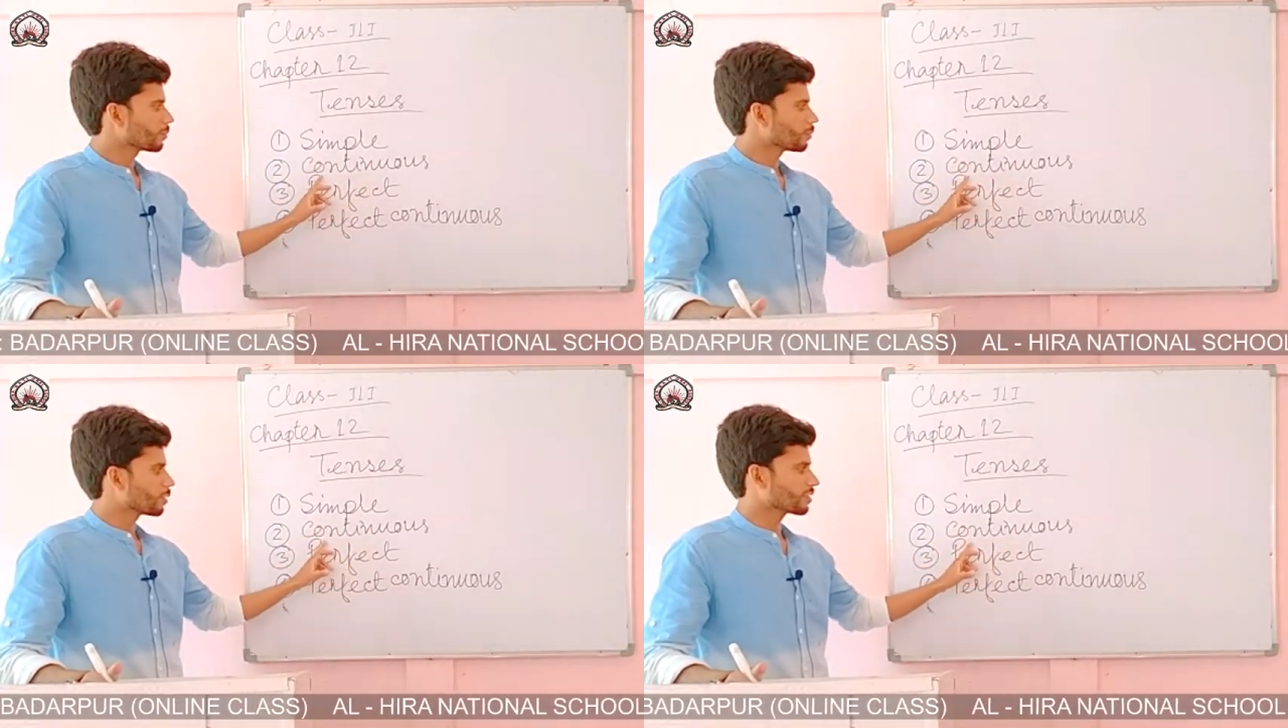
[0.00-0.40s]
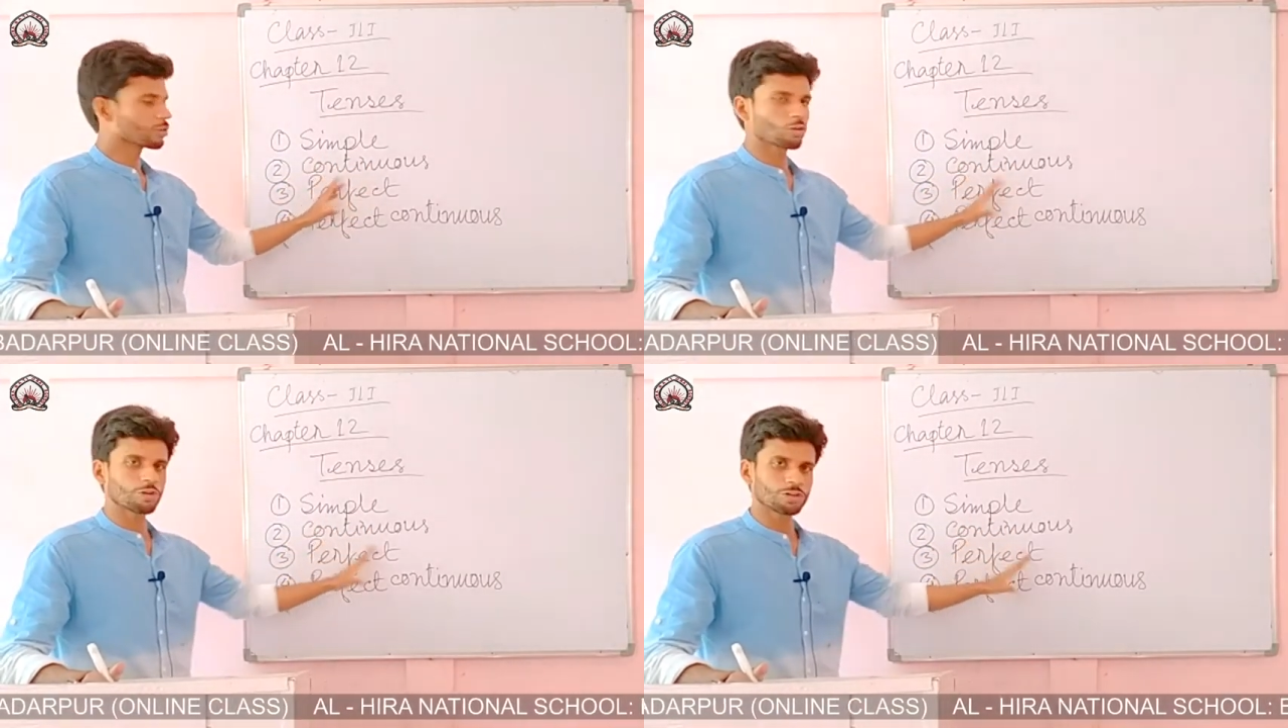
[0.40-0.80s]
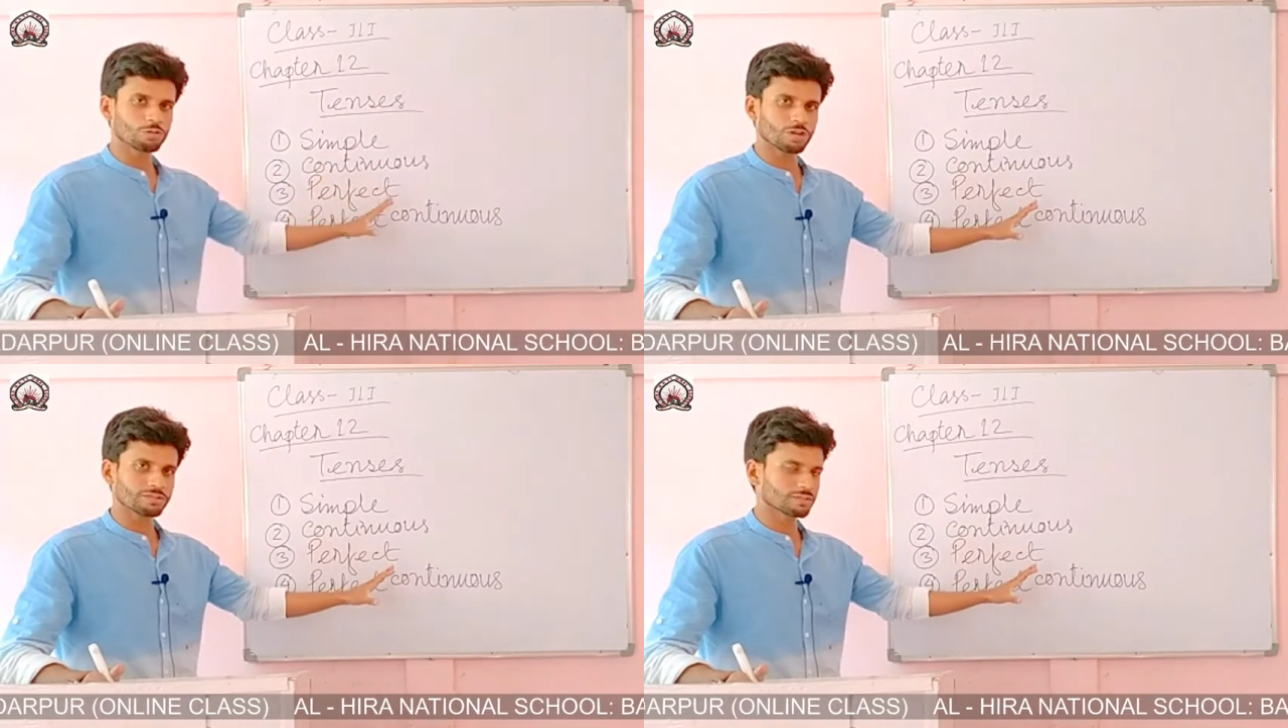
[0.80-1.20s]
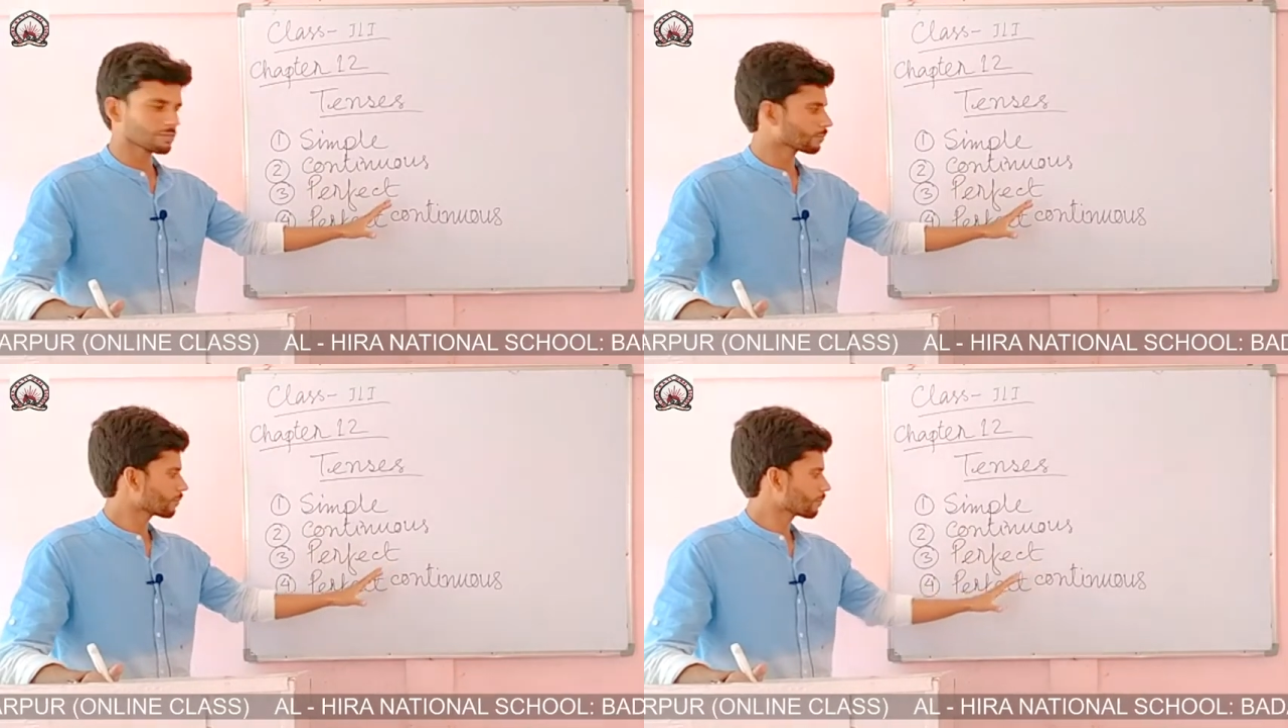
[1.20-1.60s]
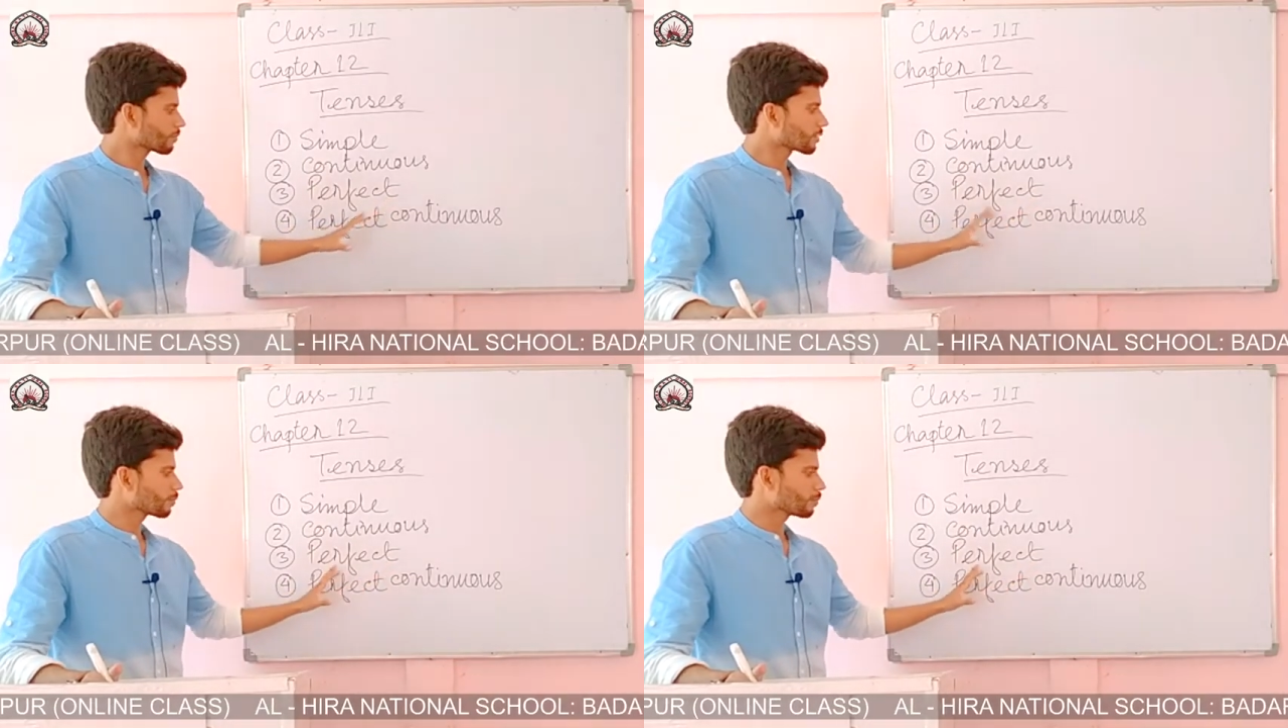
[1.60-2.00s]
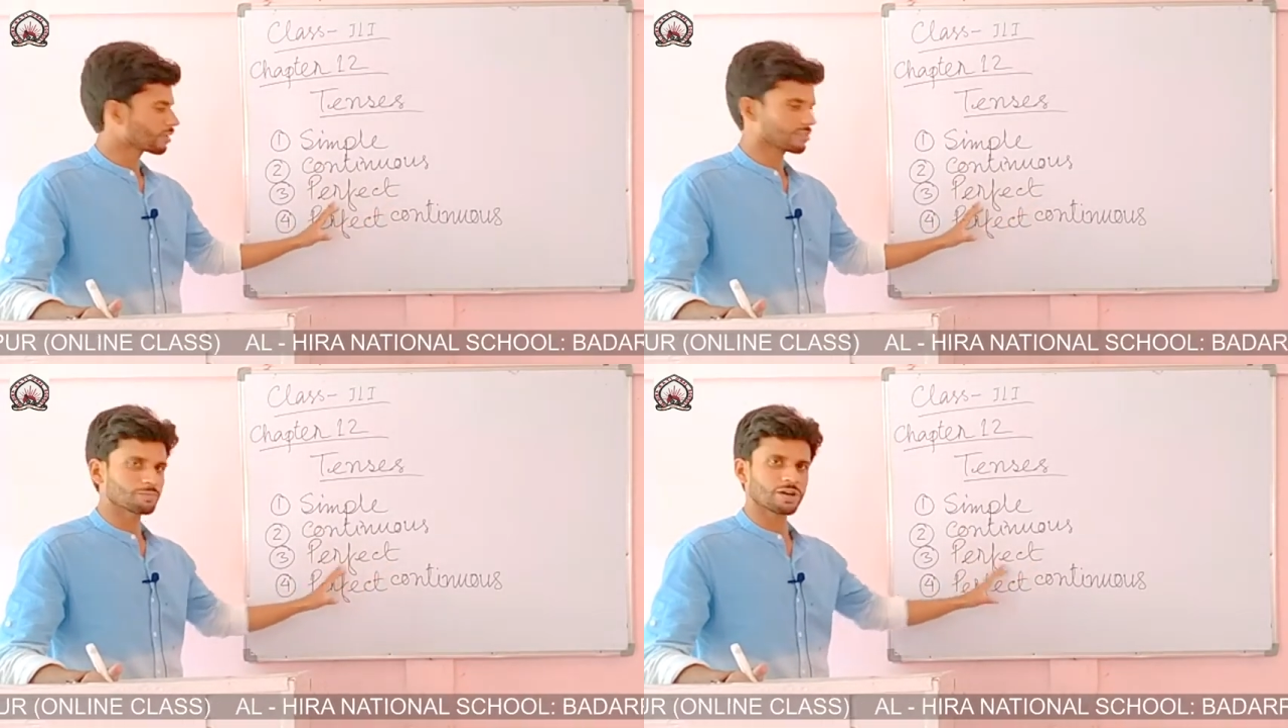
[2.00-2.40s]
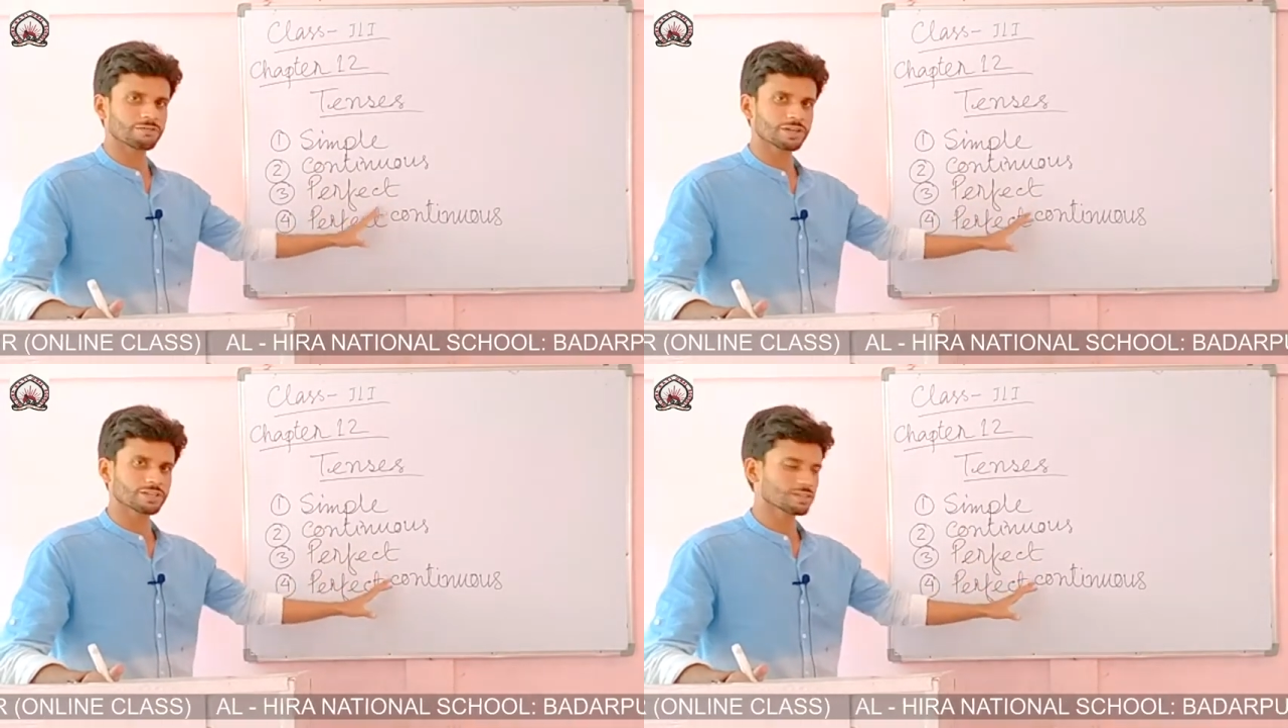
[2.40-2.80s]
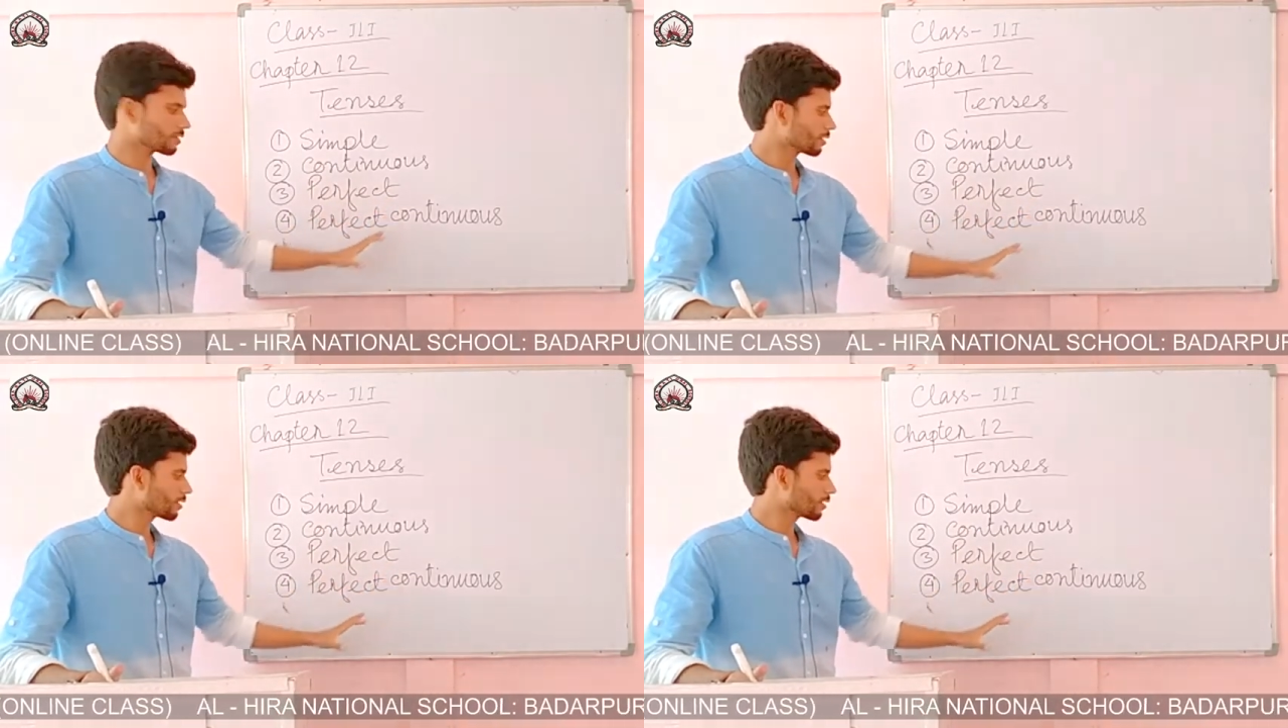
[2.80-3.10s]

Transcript: present continuous, present perfect,